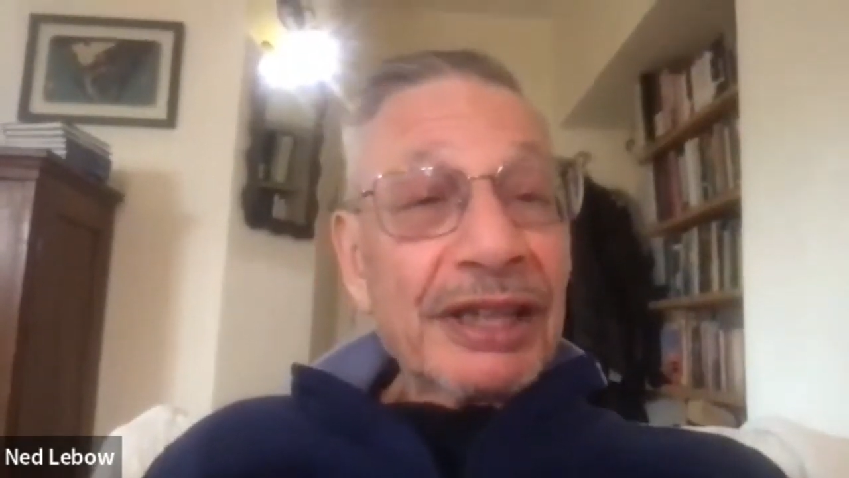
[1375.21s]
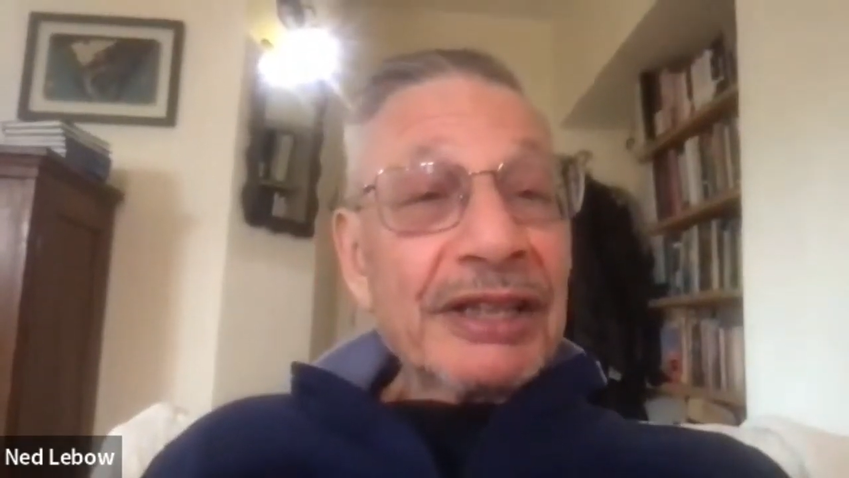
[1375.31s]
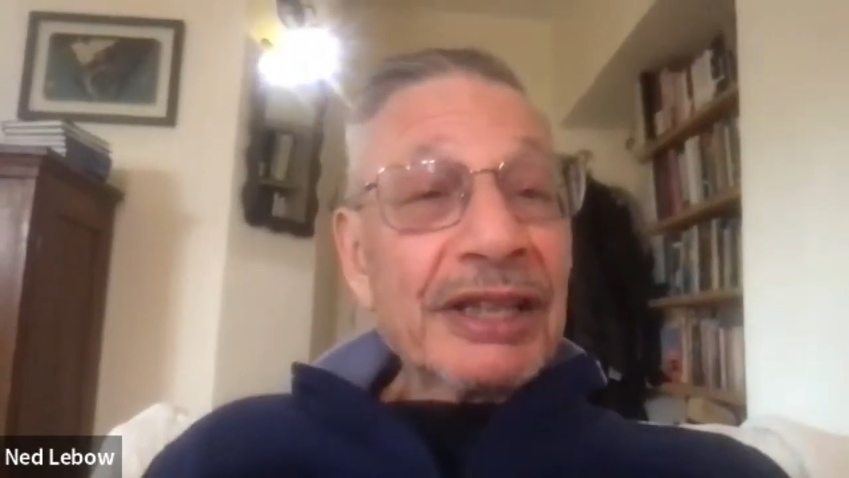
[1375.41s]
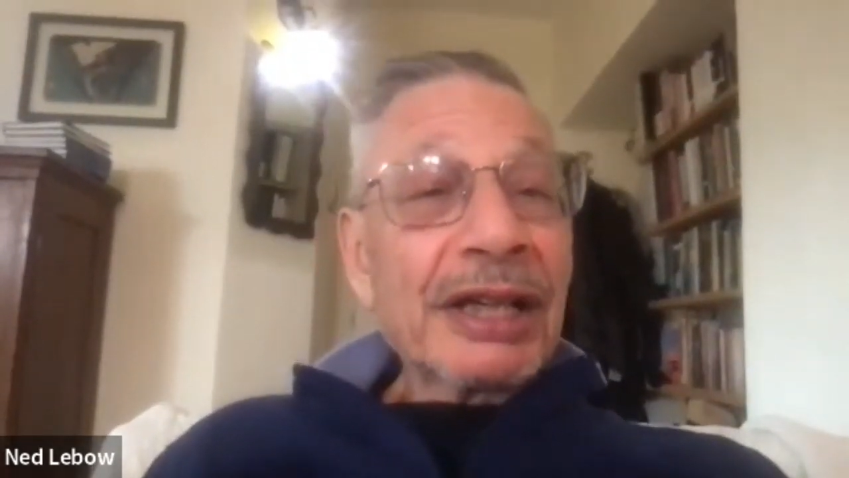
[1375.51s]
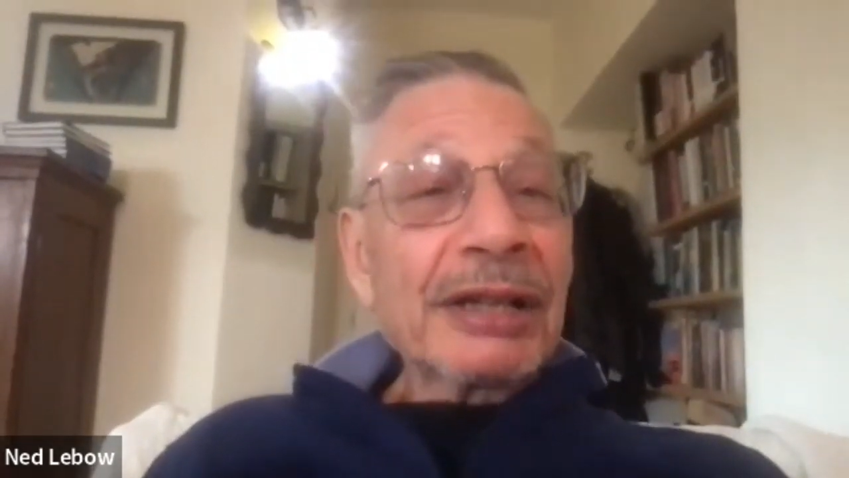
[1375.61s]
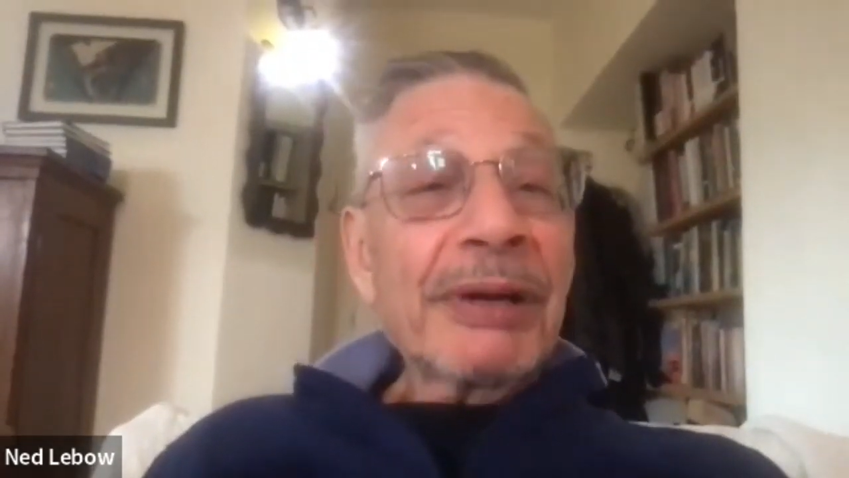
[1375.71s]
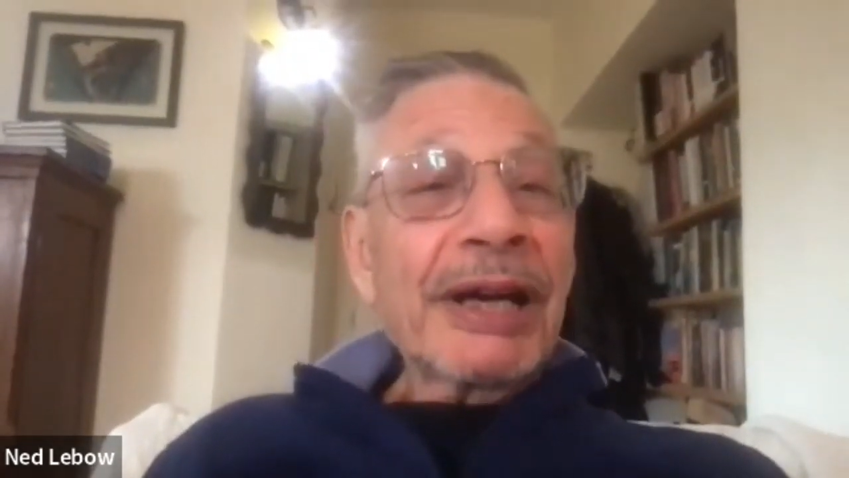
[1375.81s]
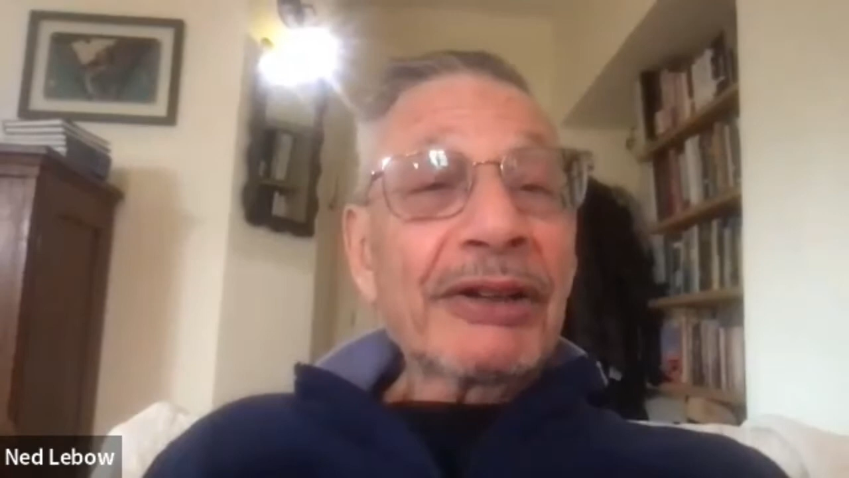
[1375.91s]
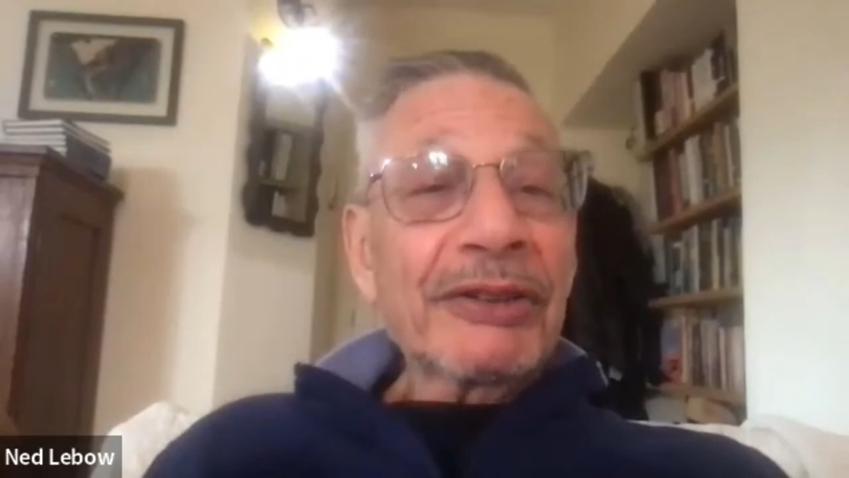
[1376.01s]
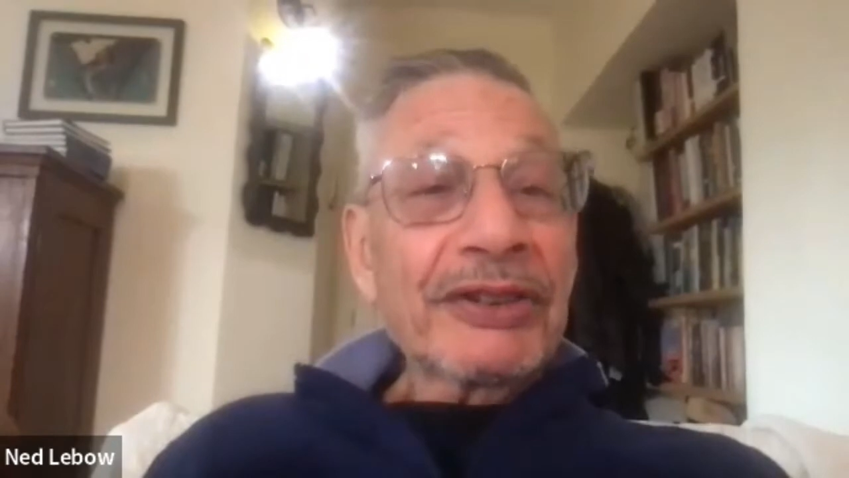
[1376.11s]
in the gun
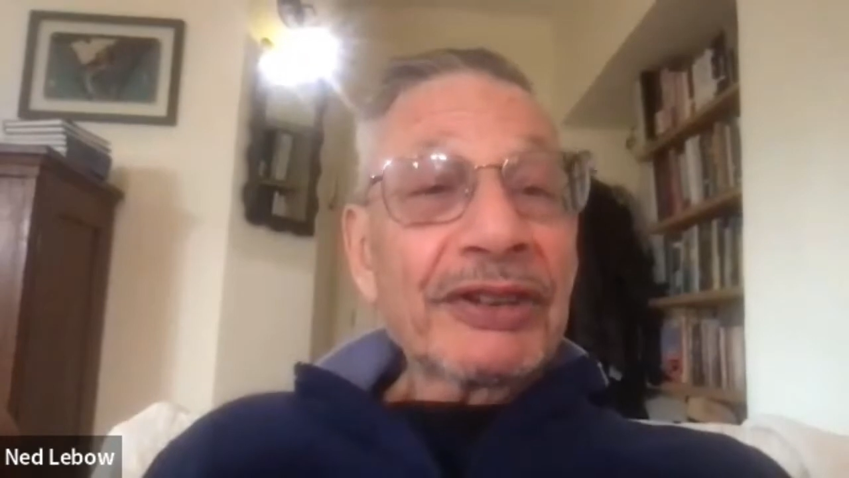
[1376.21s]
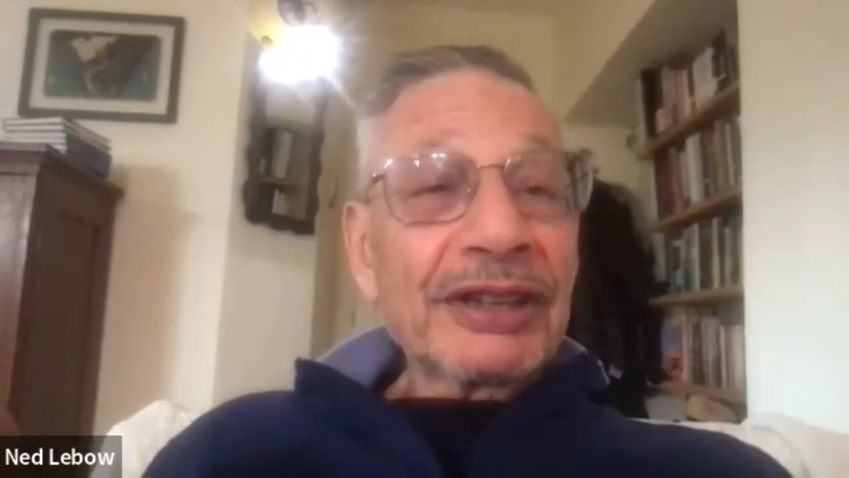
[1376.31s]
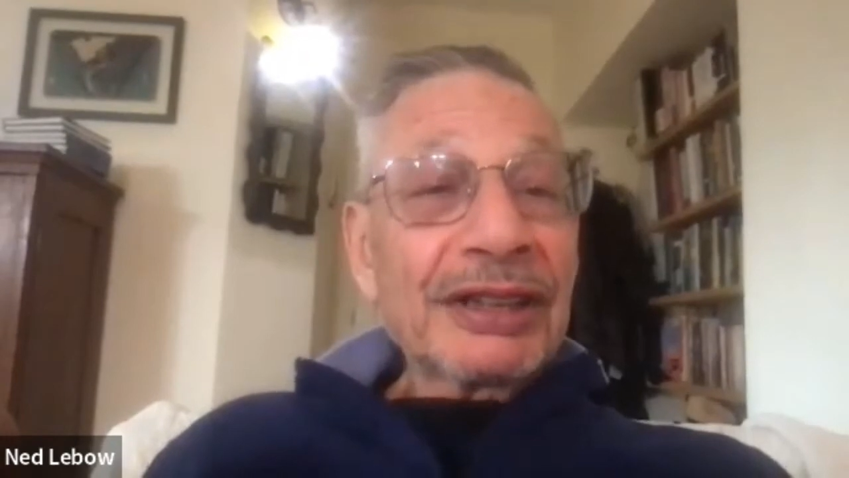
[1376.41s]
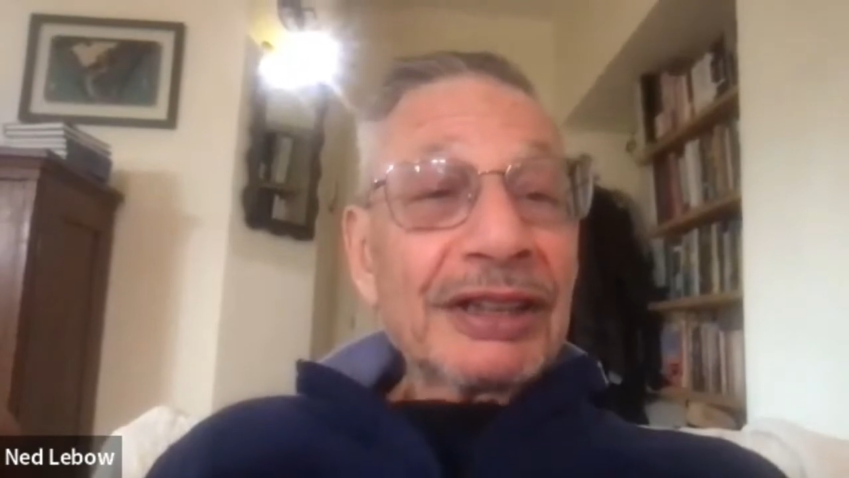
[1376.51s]
barrels